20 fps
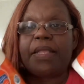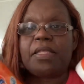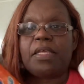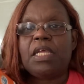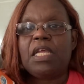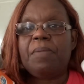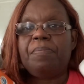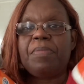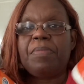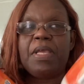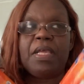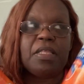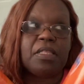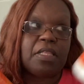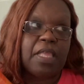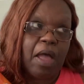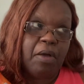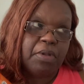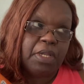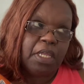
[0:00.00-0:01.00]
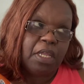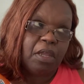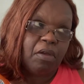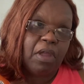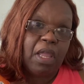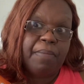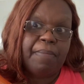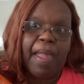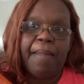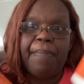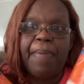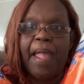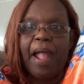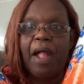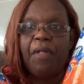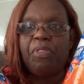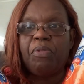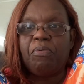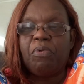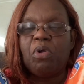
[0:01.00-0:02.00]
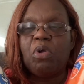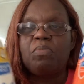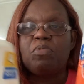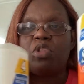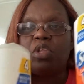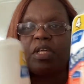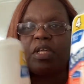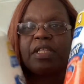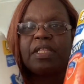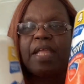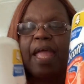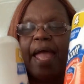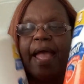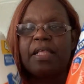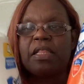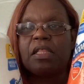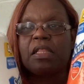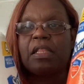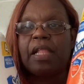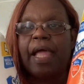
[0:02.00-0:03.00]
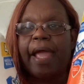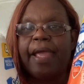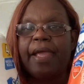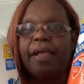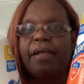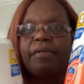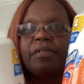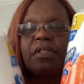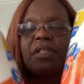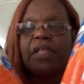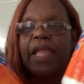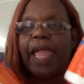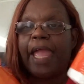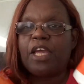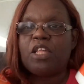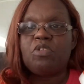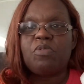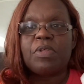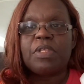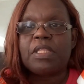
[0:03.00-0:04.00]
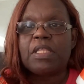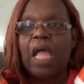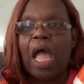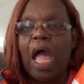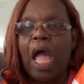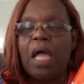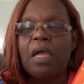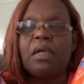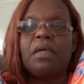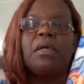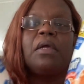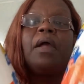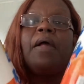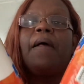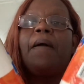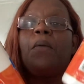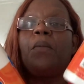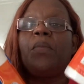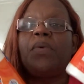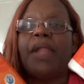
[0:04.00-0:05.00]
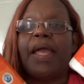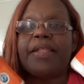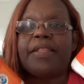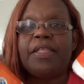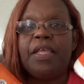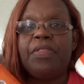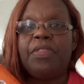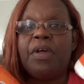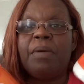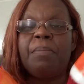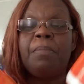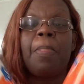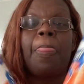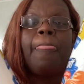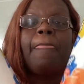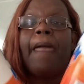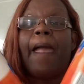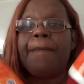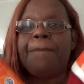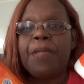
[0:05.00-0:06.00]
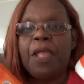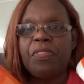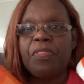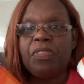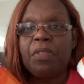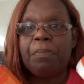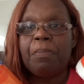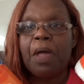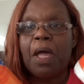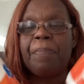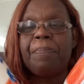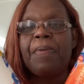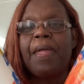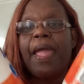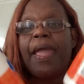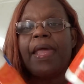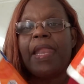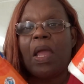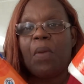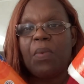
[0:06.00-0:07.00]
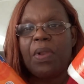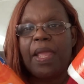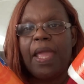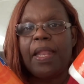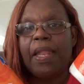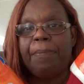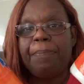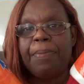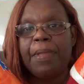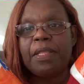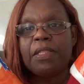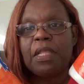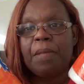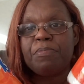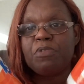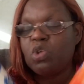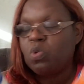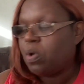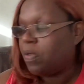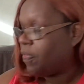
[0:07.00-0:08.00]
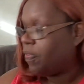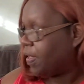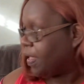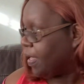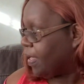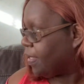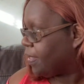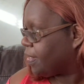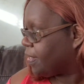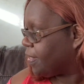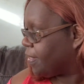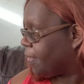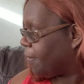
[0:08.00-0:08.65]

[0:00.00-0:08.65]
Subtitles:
to keep these down here in my bathroom just as like extra stock. When I see them, I pick them up, and I went ahead and picked up two of these.